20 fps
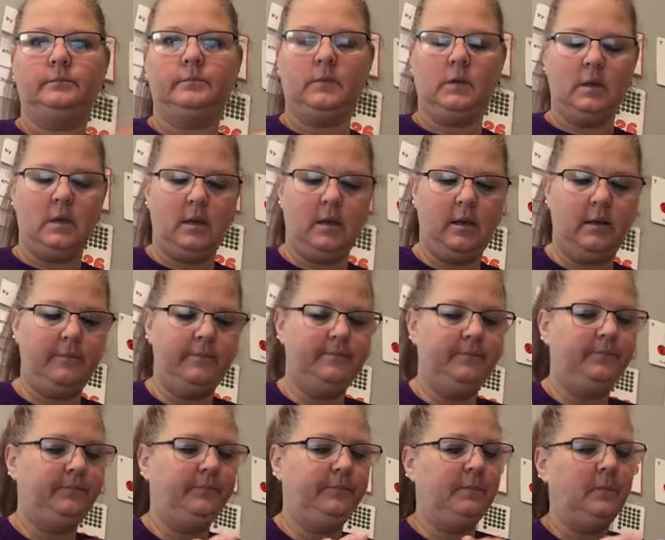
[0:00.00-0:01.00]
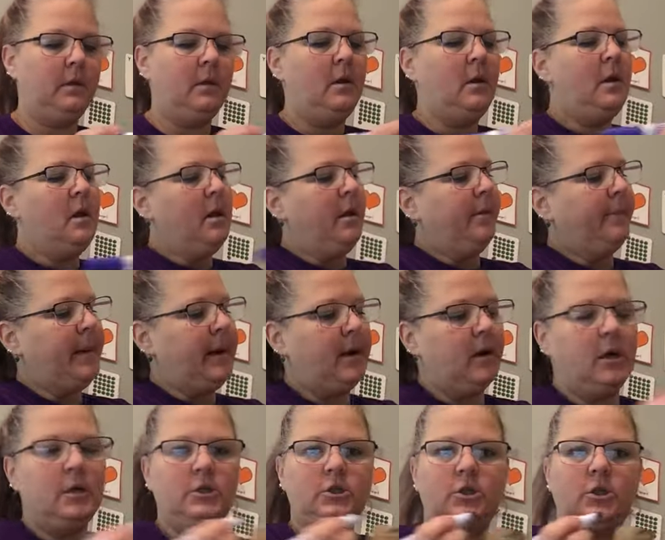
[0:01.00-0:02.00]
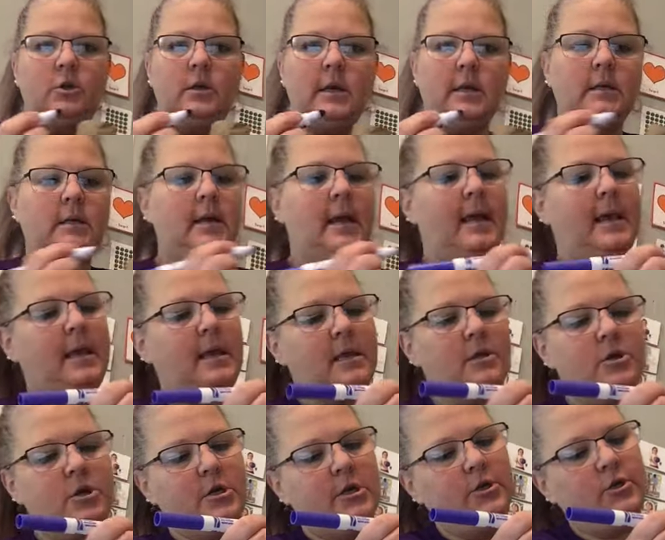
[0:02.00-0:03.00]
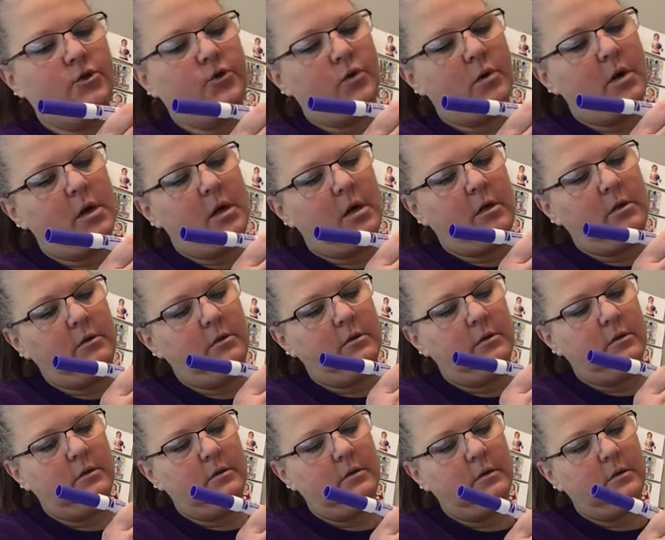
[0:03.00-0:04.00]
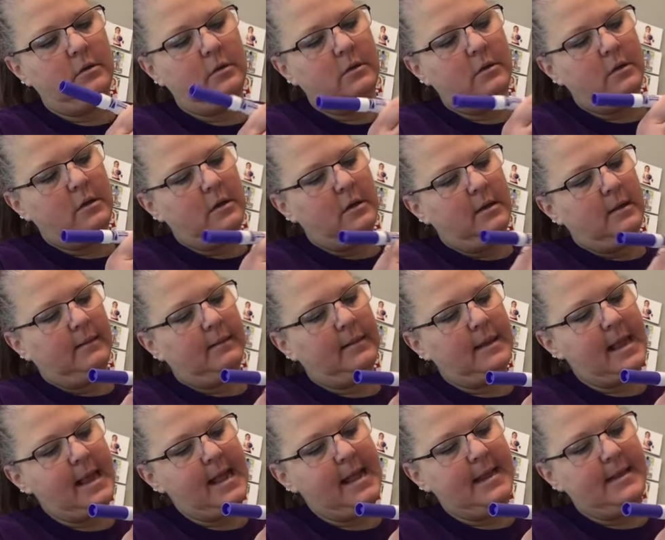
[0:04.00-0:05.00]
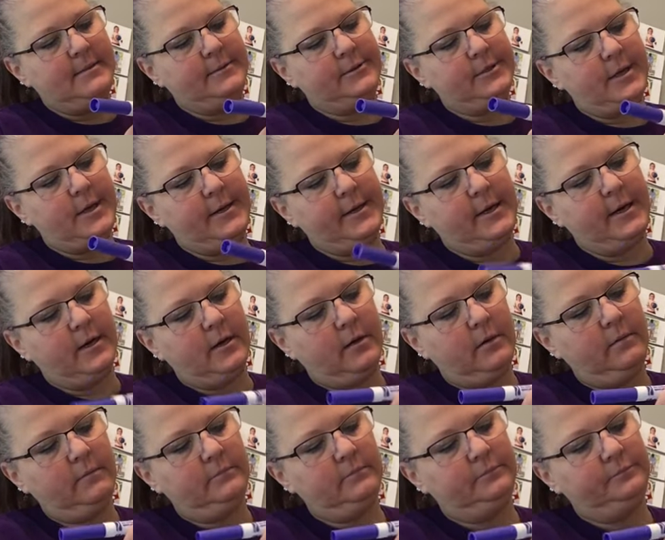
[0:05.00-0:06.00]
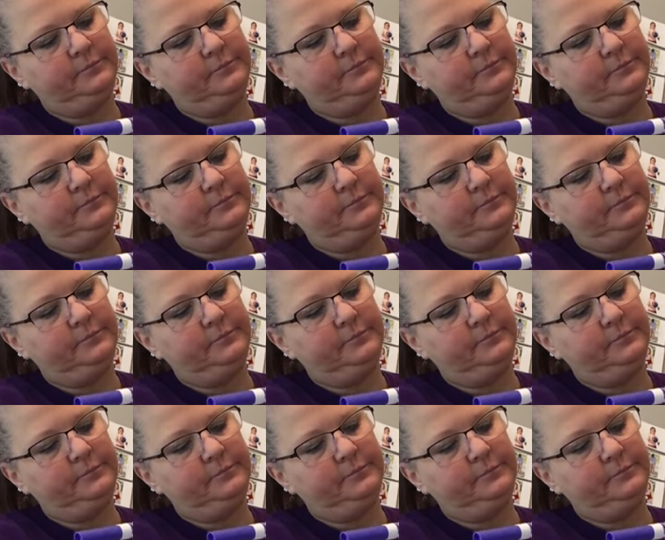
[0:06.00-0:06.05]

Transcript: Okay? Parents, you can take and you can draw lines on here.